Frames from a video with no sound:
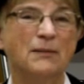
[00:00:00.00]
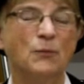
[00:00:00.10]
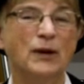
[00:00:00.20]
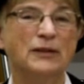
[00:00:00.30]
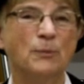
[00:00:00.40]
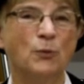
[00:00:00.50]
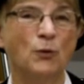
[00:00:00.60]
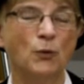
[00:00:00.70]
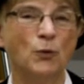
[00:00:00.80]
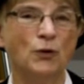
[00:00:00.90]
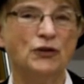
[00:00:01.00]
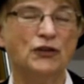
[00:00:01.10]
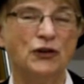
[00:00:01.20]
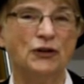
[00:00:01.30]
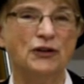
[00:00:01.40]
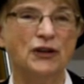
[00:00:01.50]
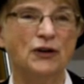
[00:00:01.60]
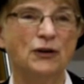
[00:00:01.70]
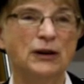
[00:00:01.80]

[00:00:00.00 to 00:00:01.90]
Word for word: When the Boer War started, though,